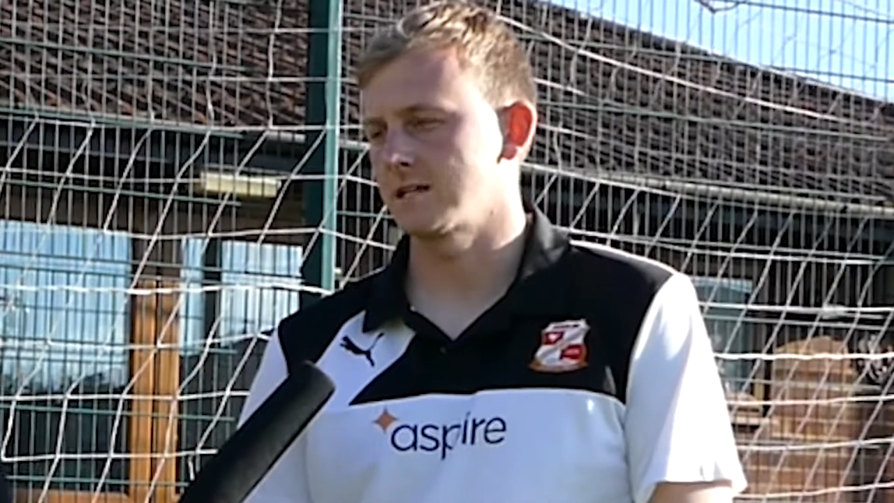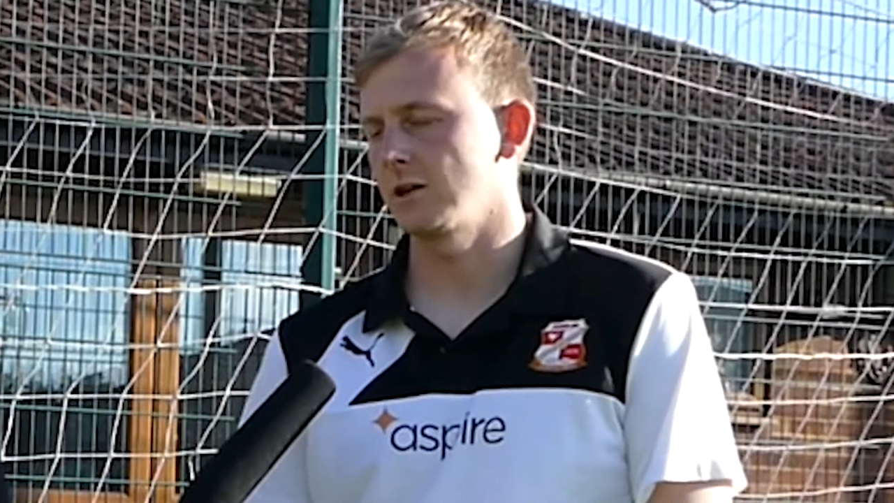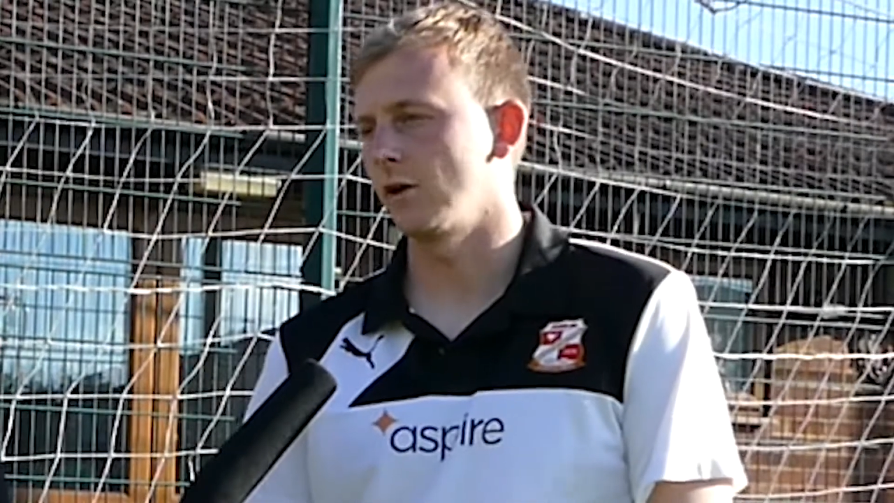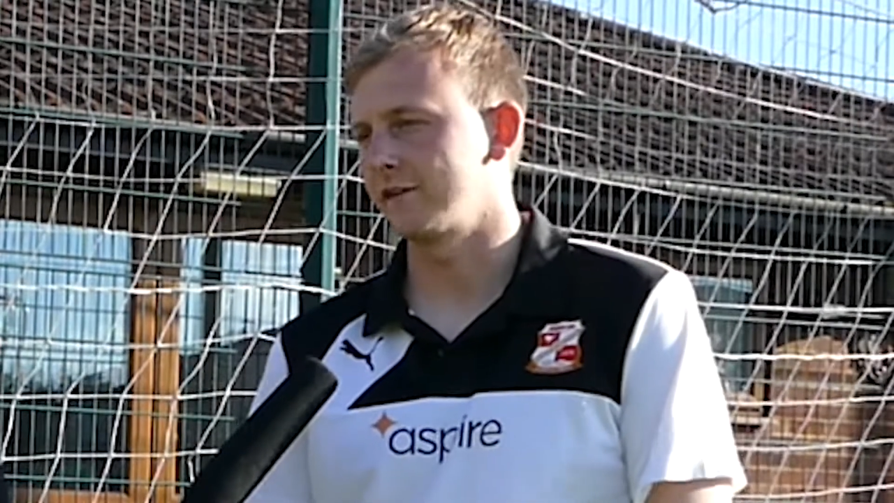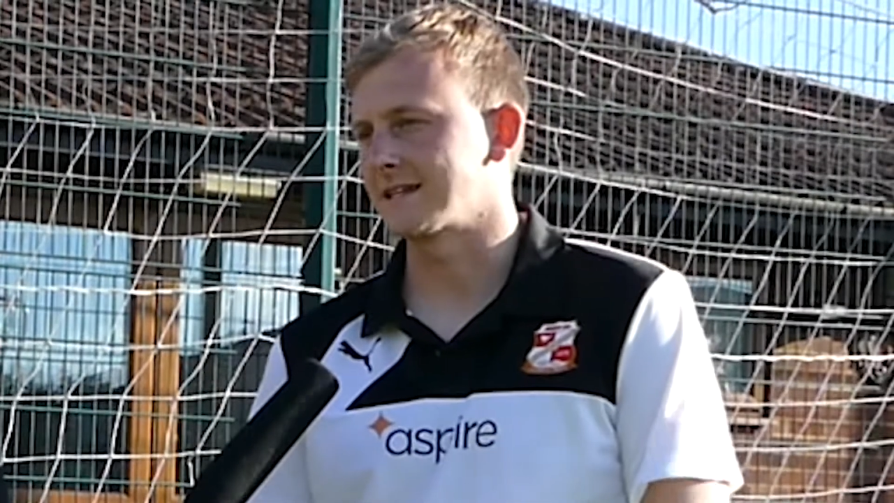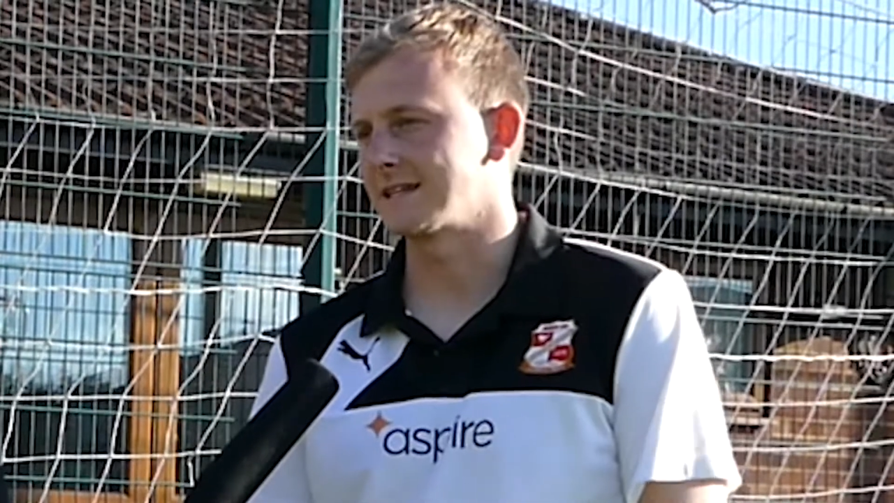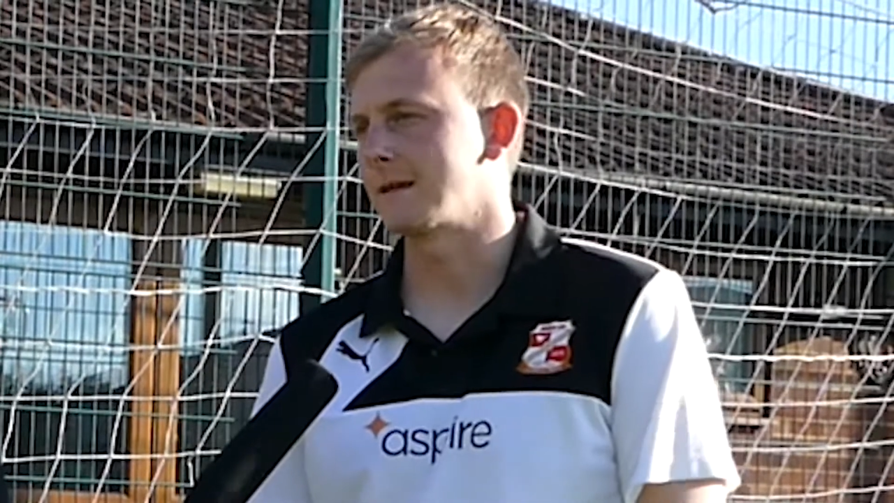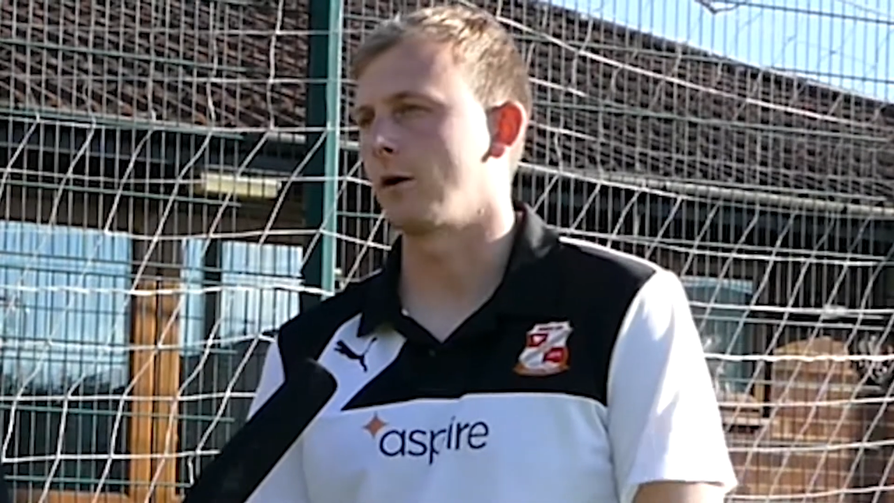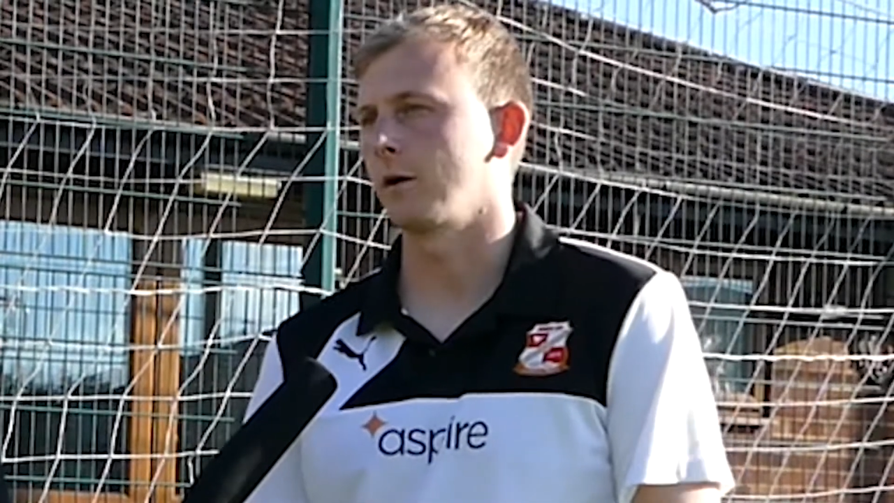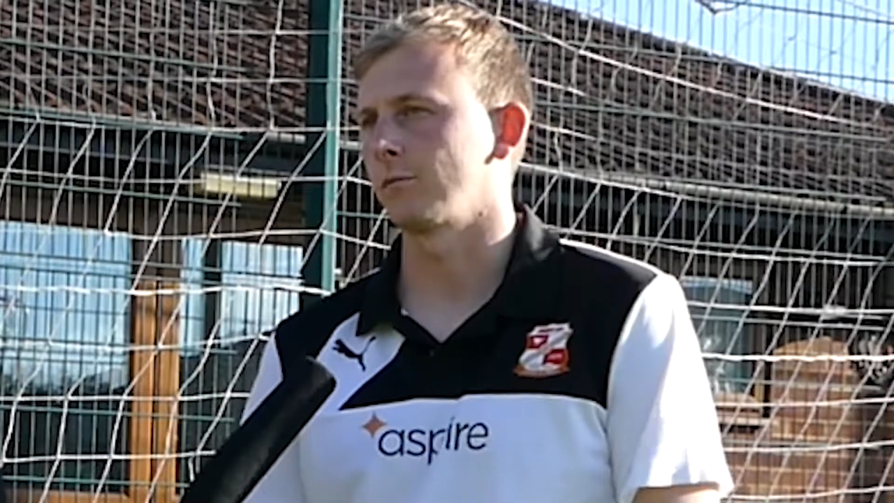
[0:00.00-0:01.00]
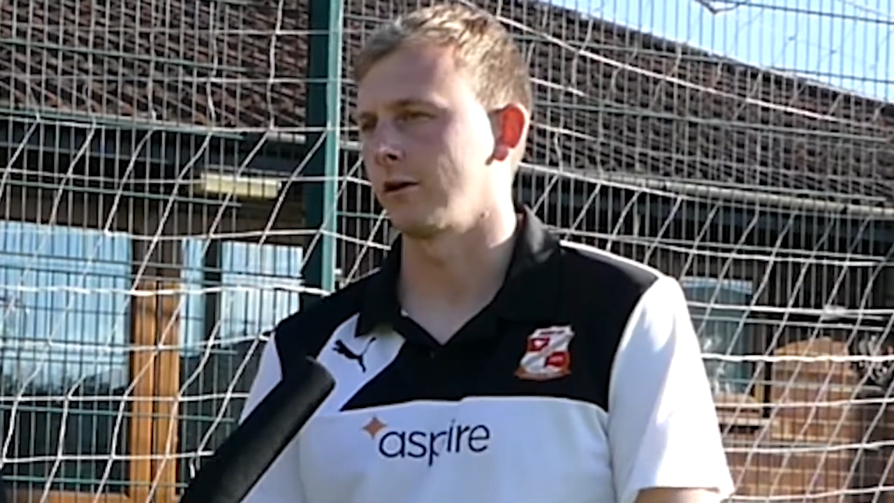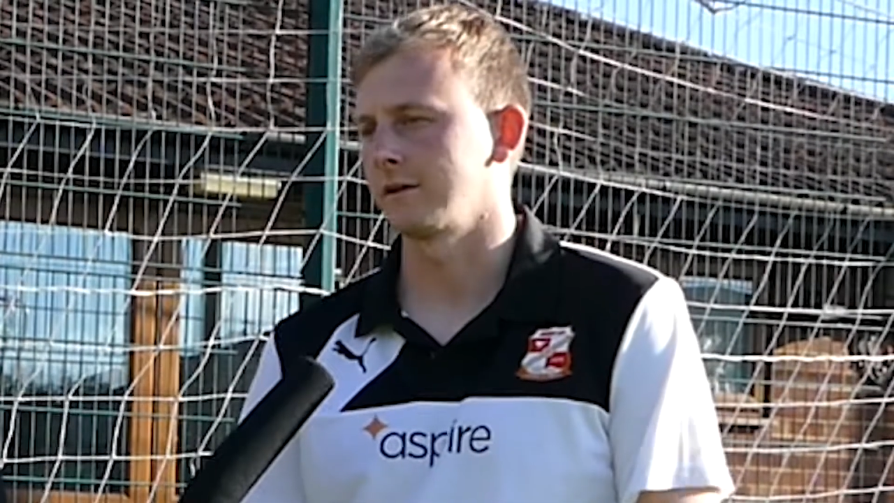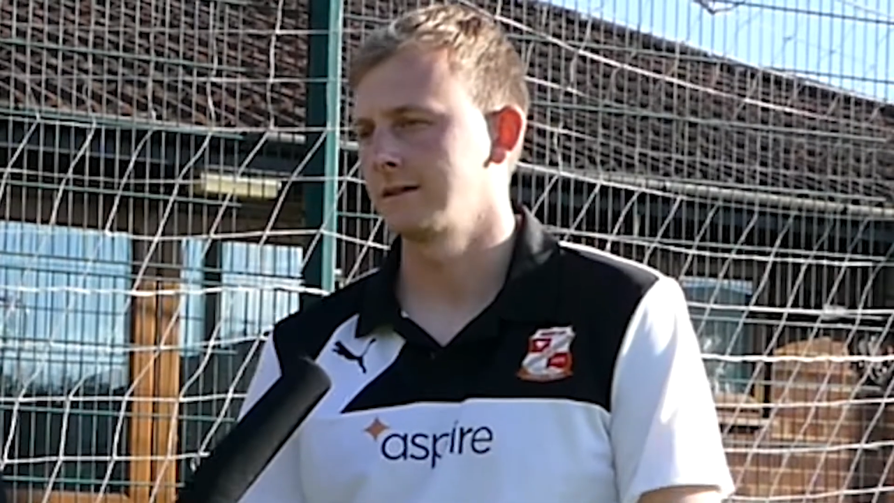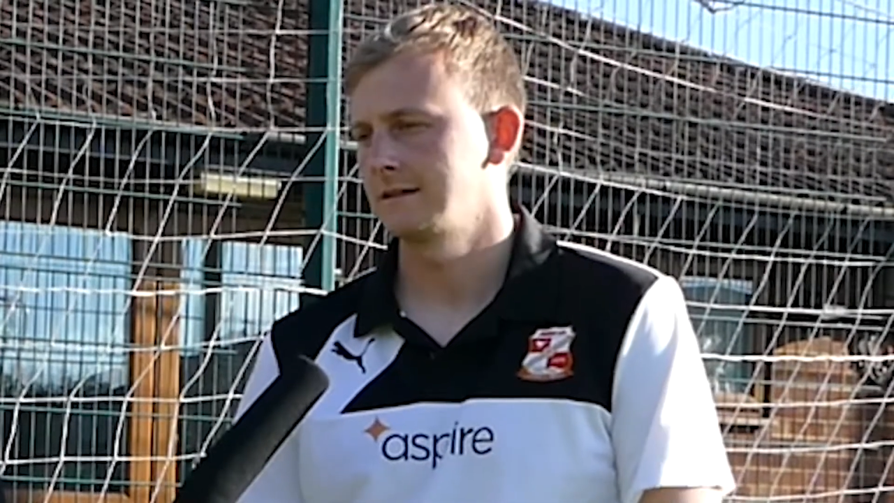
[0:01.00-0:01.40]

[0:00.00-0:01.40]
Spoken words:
lot of things in the pipeline.